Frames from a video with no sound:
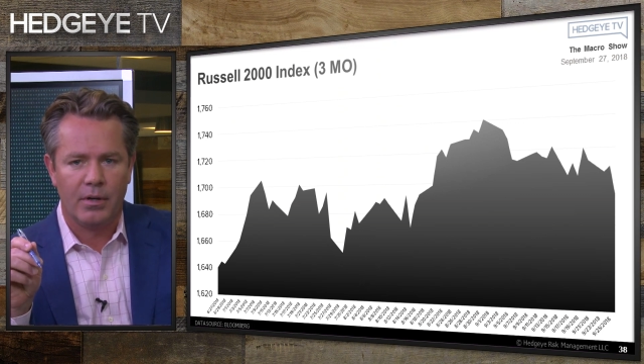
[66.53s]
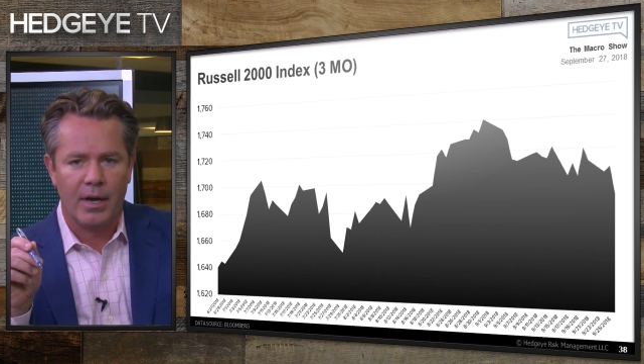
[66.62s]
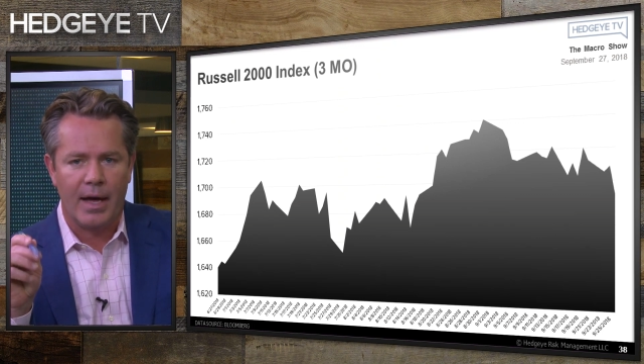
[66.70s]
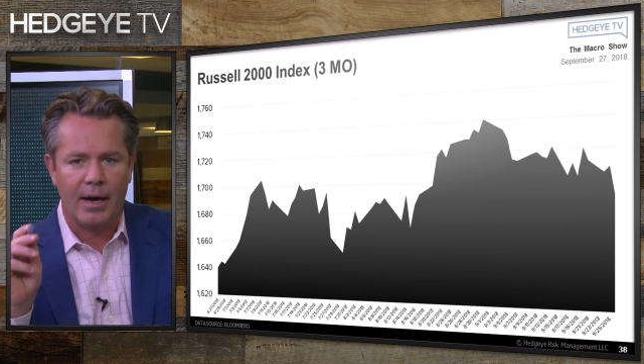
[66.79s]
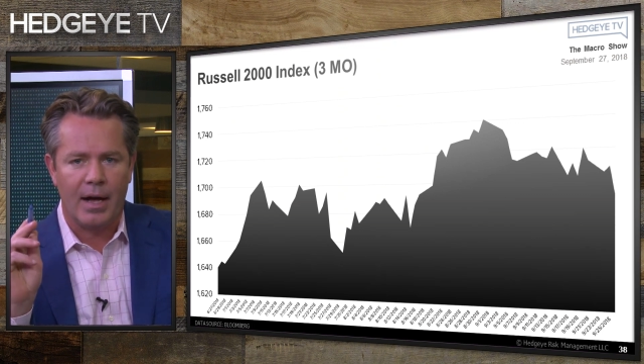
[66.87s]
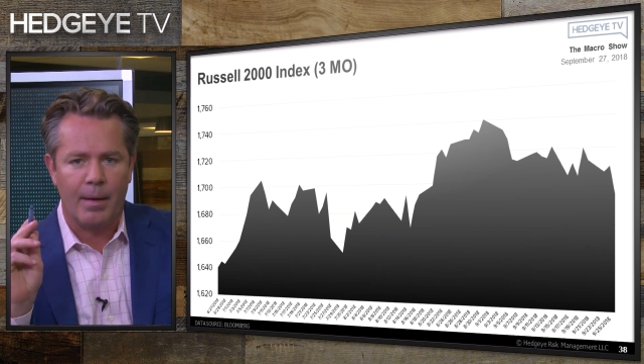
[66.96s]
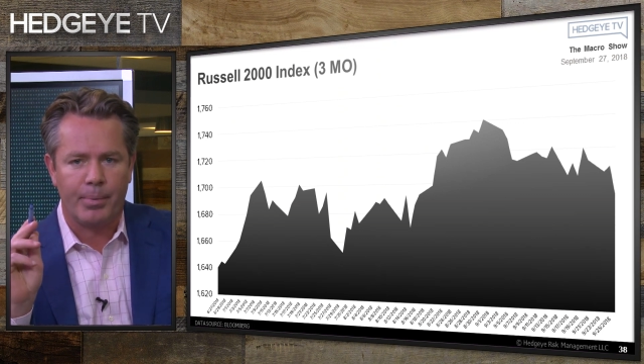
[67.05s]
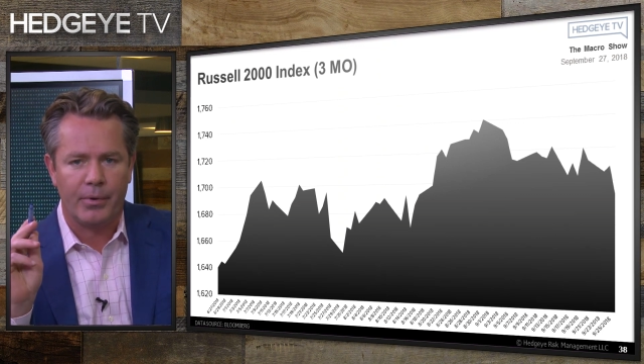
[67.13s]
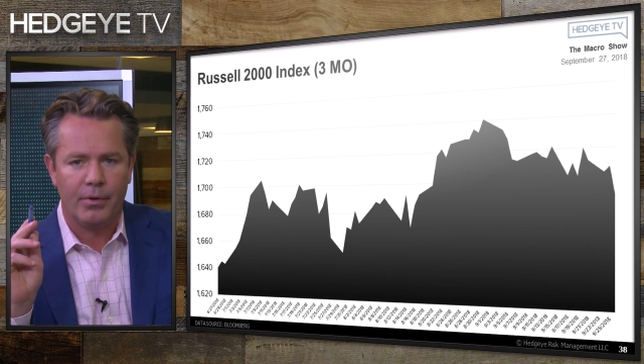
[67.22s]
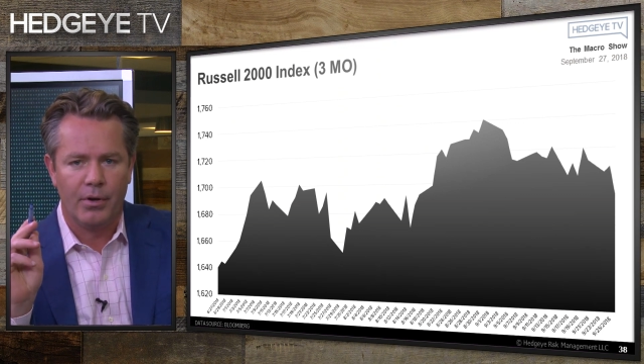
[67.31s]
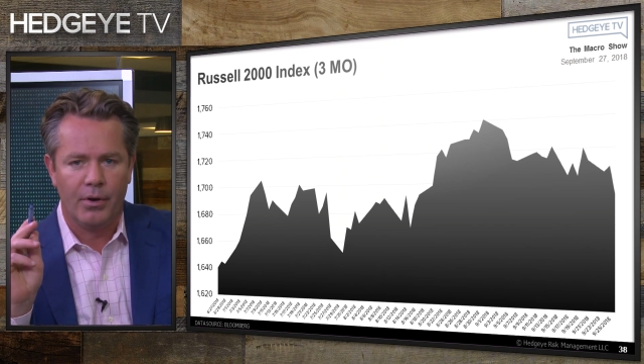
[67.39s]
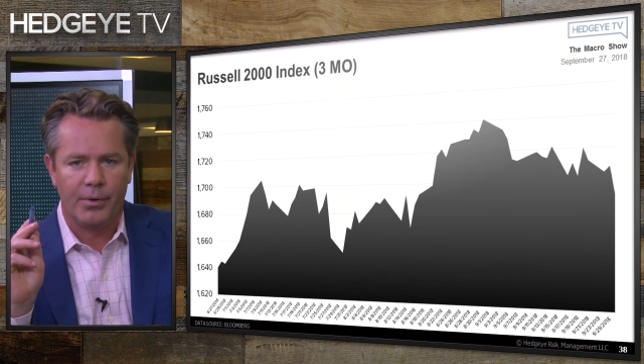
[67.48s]
not
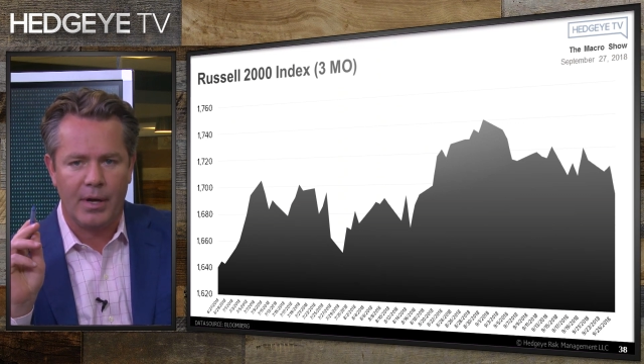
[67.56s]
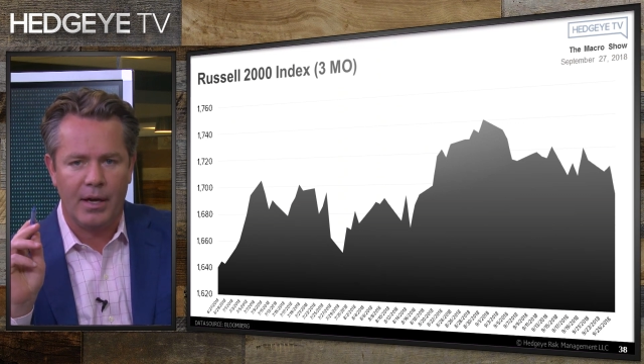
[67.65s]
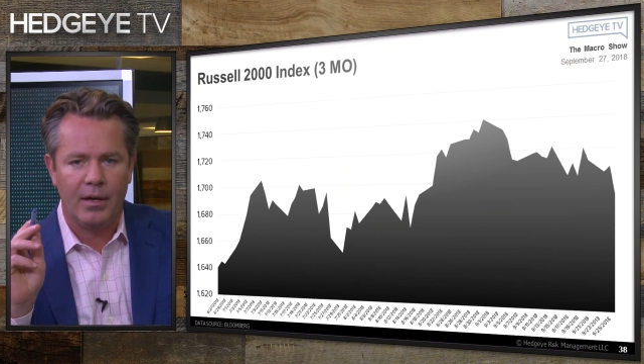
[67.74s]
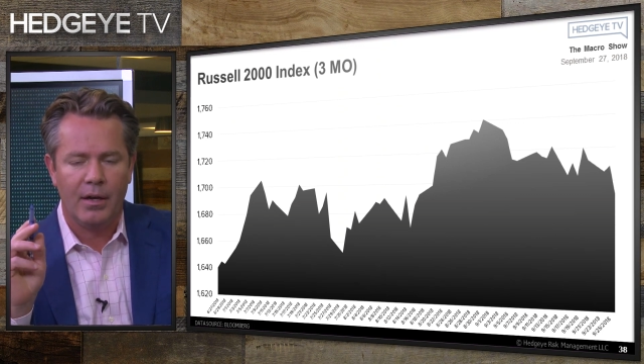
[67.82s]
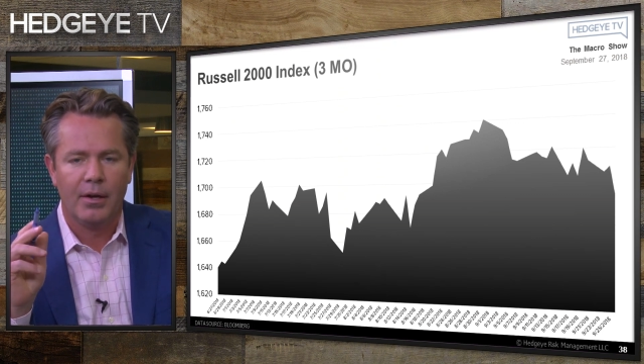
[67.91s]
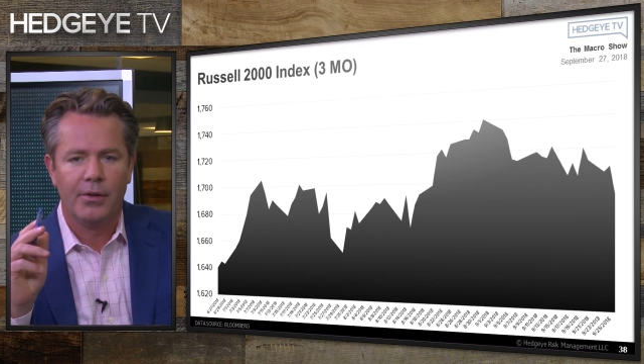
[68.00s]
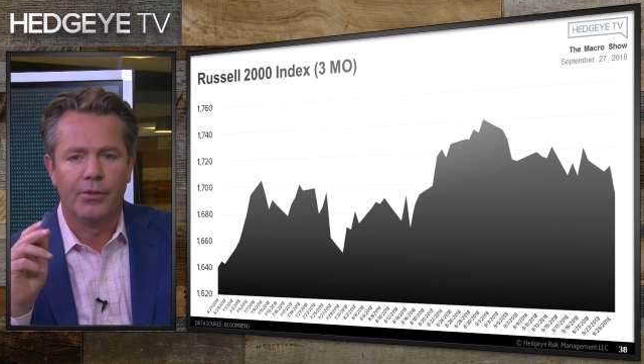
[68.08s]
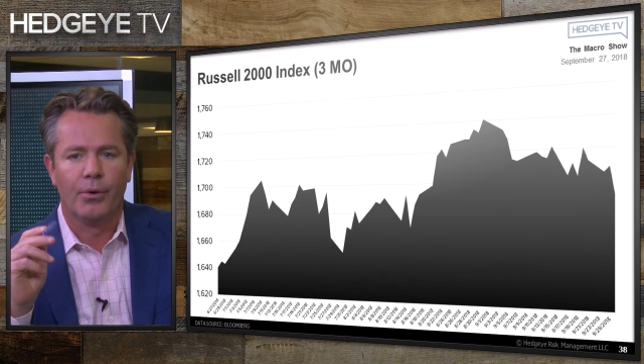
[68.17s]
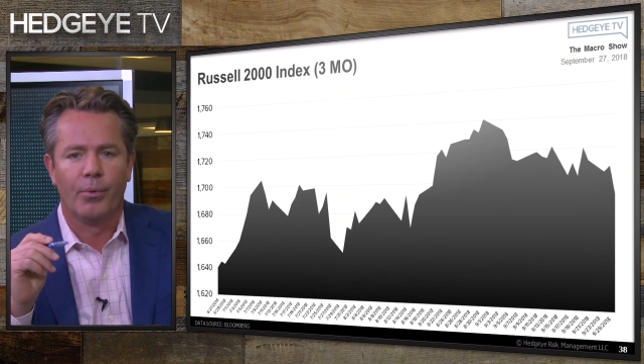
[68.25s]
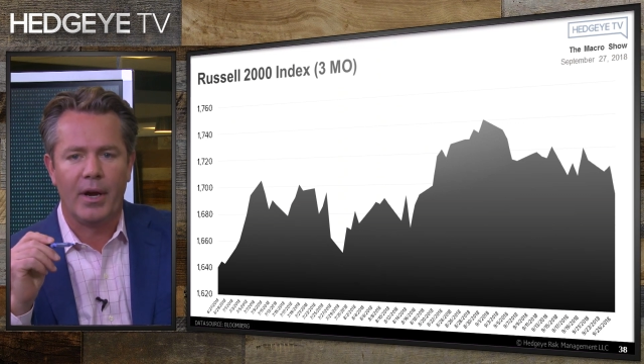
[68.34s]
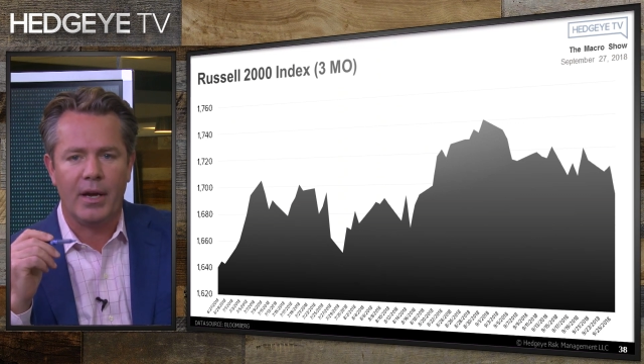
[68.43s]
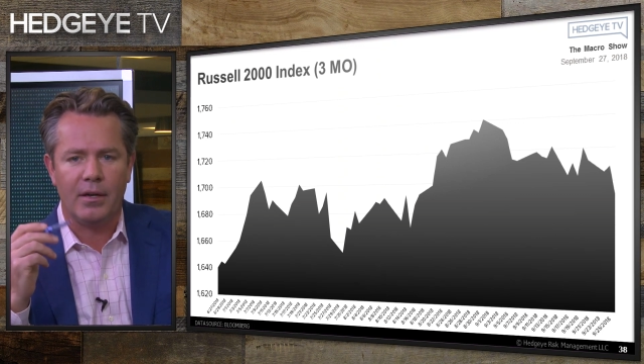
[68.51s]
up, okay? The
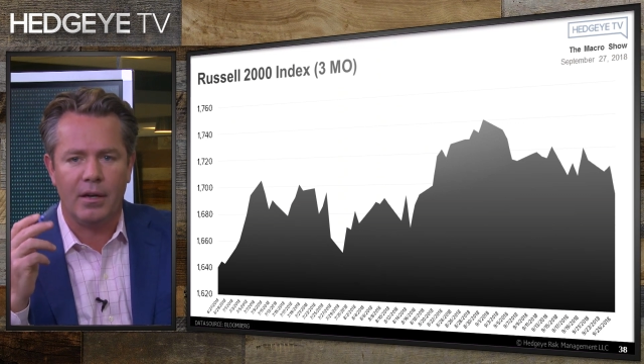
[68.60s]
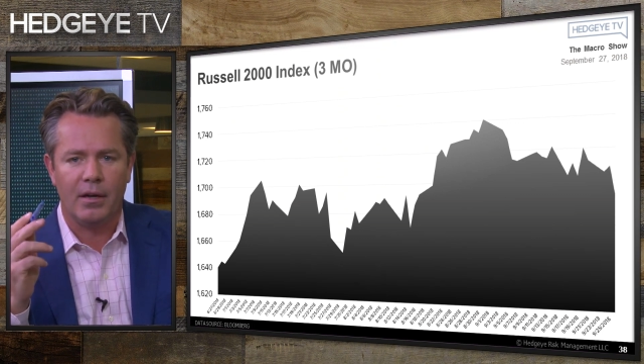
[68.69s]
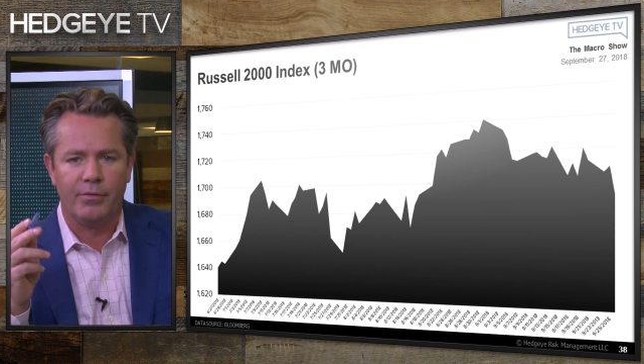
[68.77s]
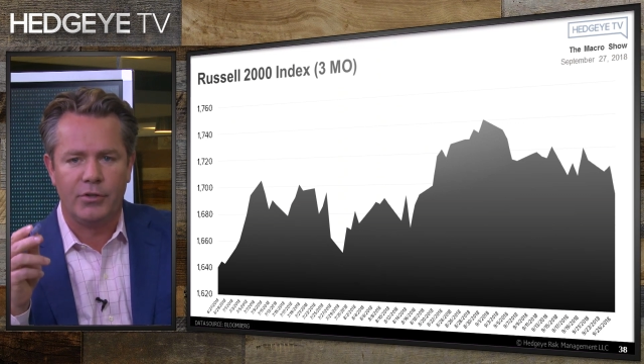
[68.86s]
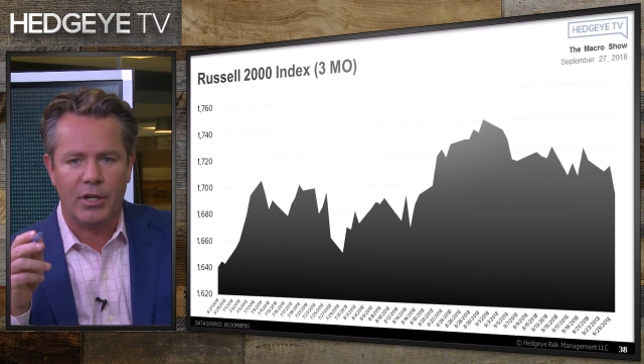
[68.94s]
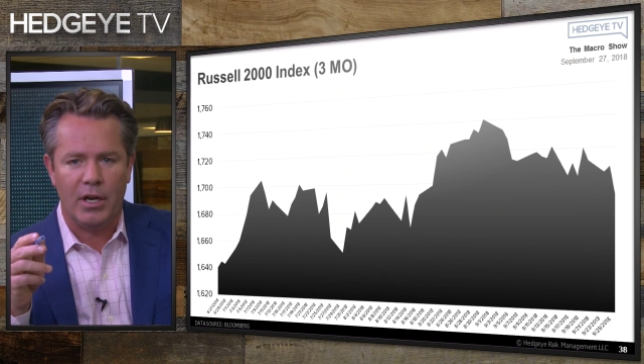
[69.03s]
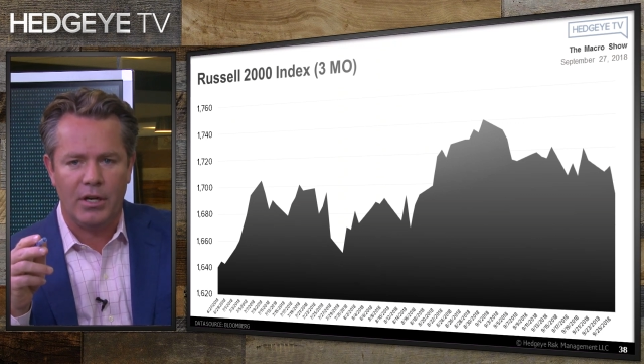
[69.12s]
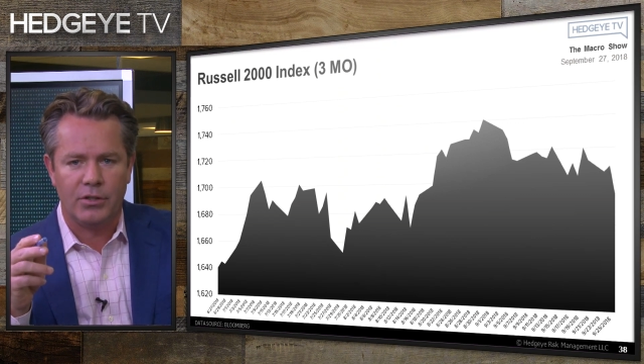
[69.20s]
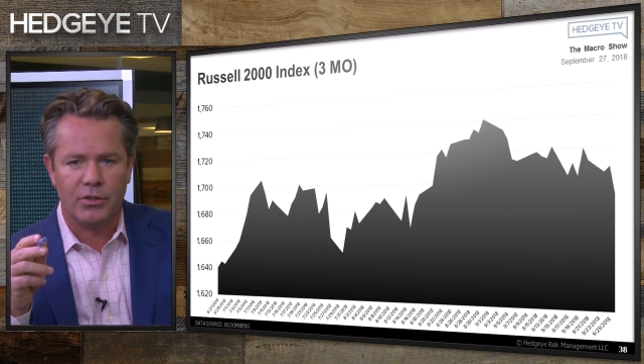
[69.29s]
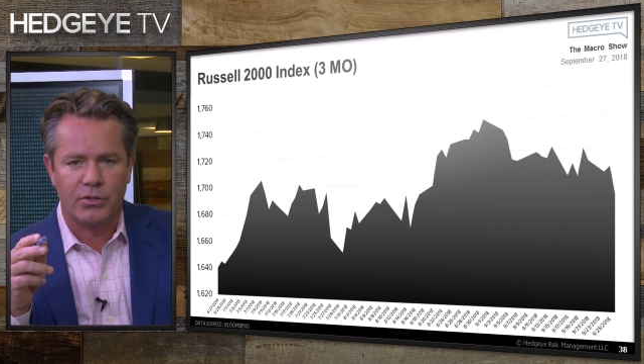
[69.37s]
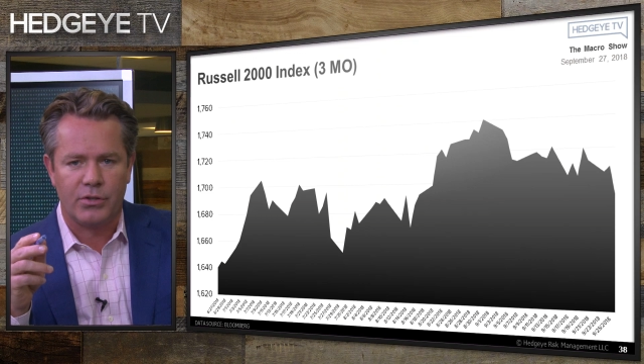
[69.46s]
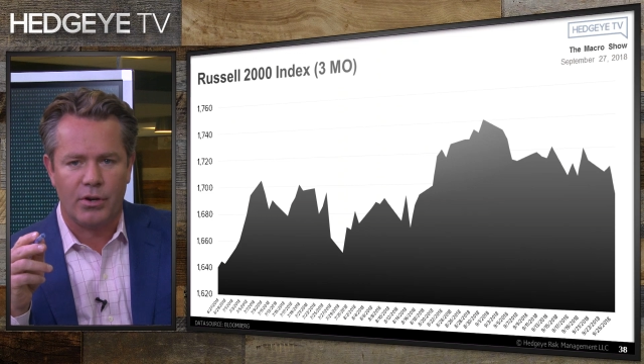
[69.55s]
rate of change is